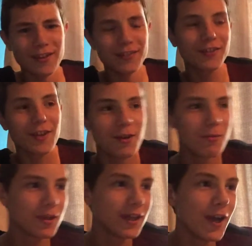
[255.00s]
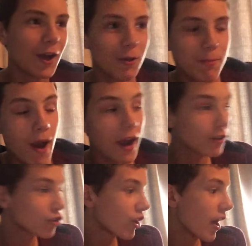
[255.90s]
This is going to be a good
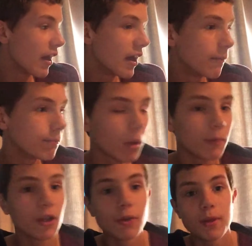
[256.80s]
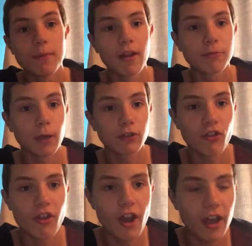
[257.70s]
match. Um, probably going to be the best
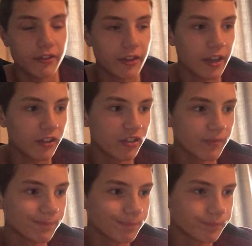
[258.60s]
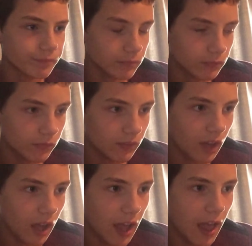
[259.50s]
match of the night. This.
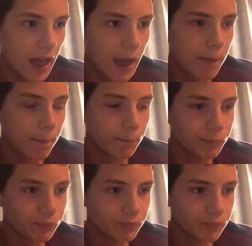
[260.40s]
Um,